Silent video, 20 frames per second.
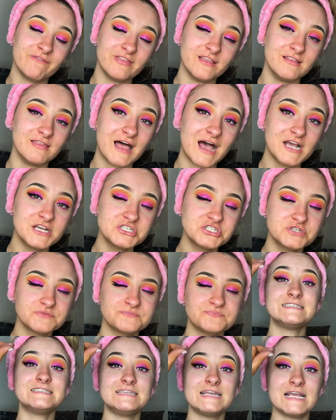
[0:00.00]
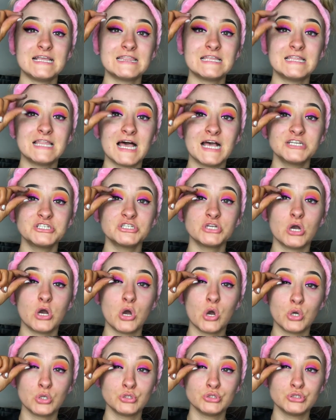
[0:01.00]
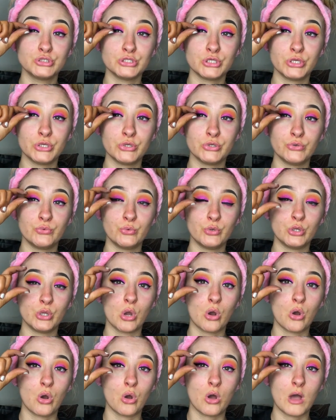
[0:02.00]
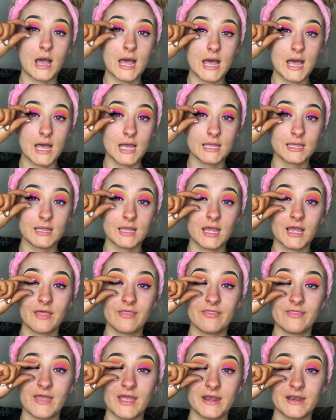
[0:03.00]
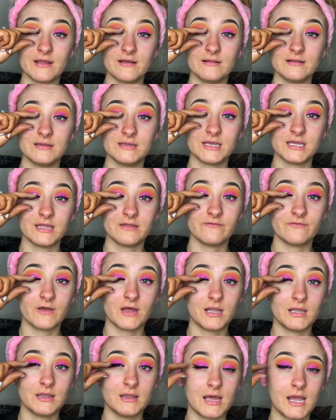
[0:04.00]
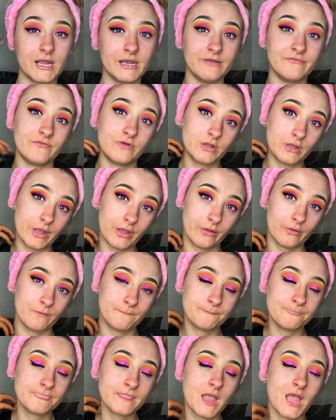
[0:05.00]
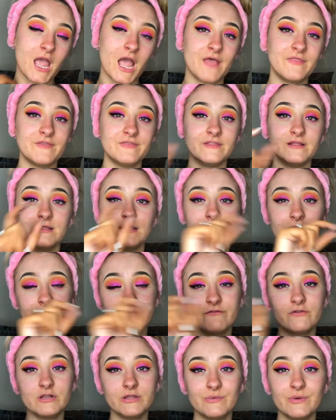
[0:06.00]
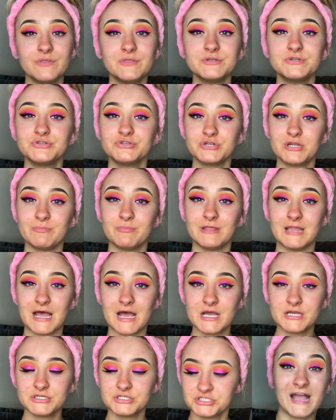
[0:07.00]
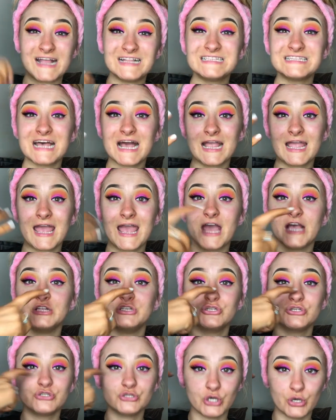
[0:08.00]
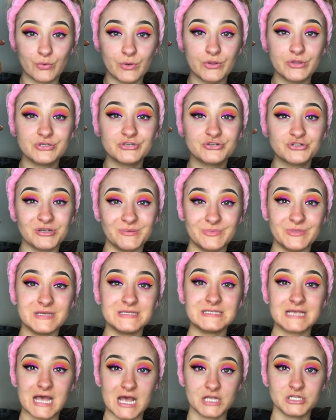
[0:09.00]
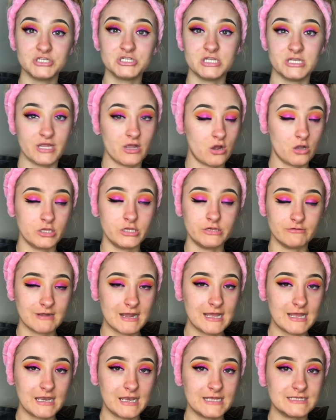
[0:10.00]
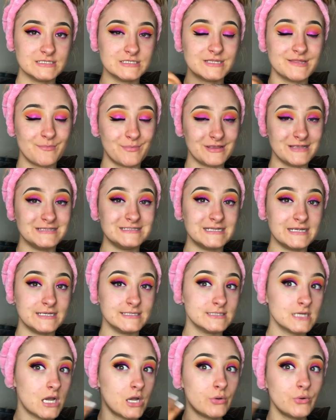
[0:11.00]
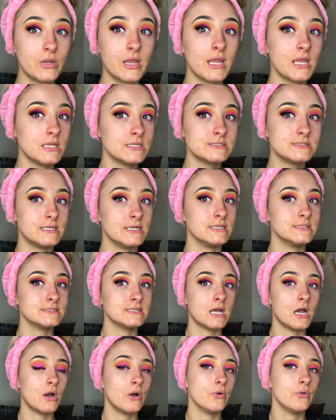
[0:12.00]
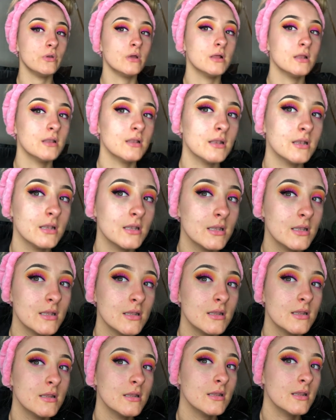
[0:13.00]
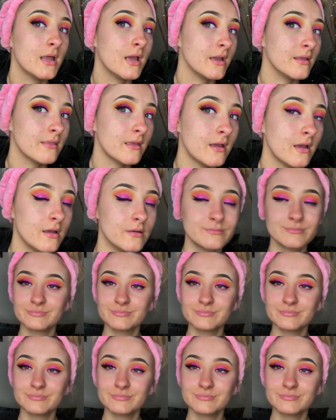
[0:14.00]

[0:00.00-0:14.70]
of the lash, stick the lash onto your eye, and then it'll leave a line of glue. And then the line of glue on the strip lash get tacky, and so will the strip that's actually on your eyelid. So then when you stick it down, it sticks down like that.